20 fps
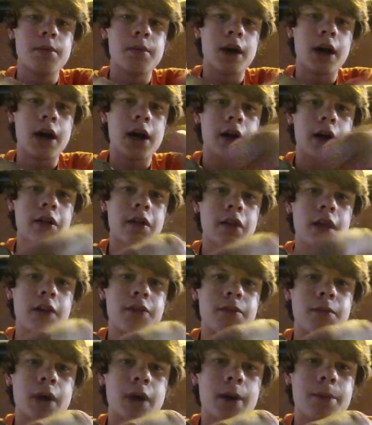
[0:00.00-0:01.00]
I
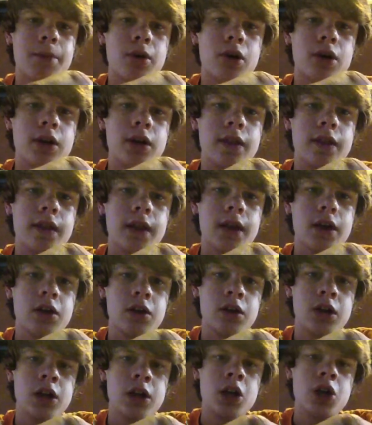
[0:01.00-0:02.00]
left my part in there
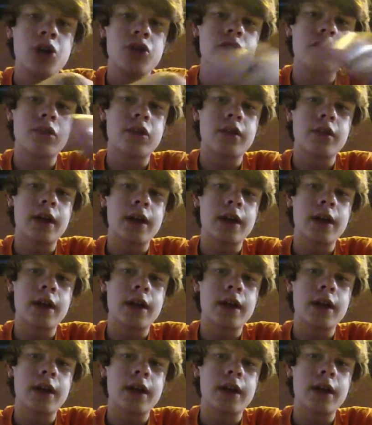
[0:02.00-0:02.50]
just because I